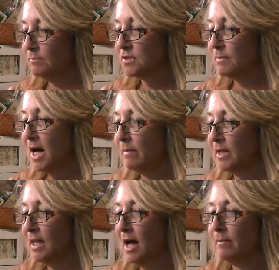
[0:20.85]
some
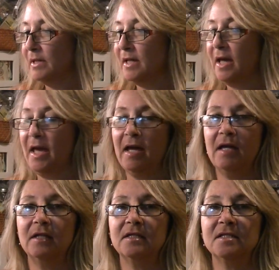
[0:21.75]
Hobby Lobby,
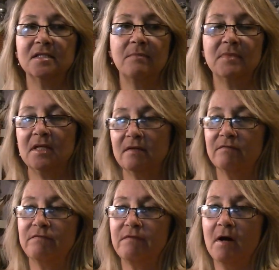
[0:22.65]
and something
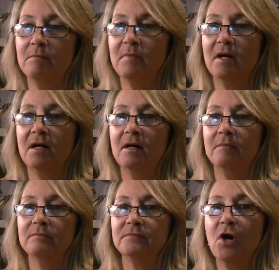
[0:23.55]
from
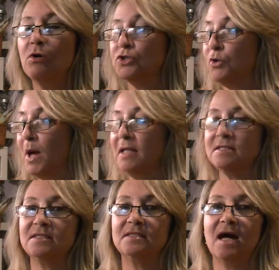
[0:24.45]

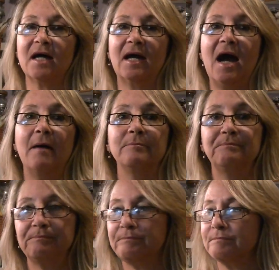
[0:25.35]
Joann's.com
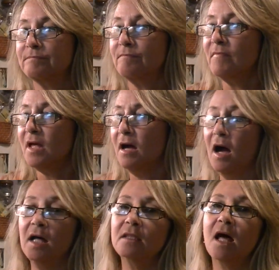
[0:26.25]

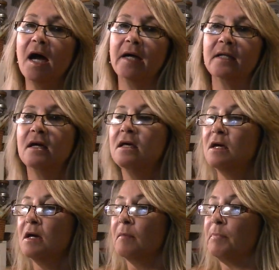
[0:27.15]
online.
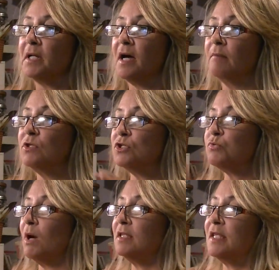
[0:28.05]
But there's
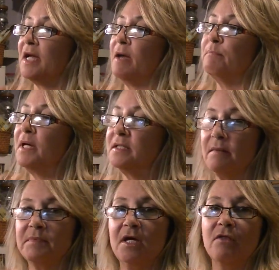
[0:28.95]
one thing I picked
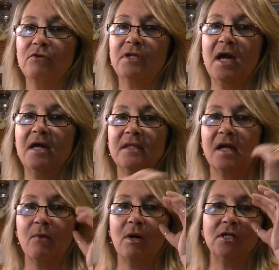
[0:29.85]
up the other day that
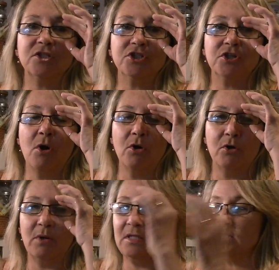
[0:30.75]
I wanted to show
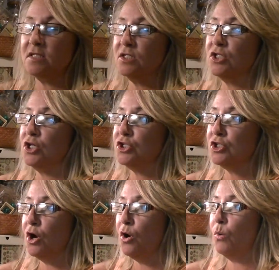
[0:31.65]
you, and this is
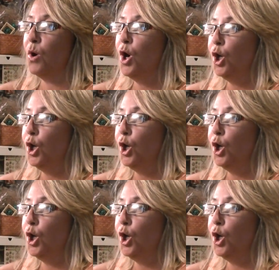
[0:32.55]
so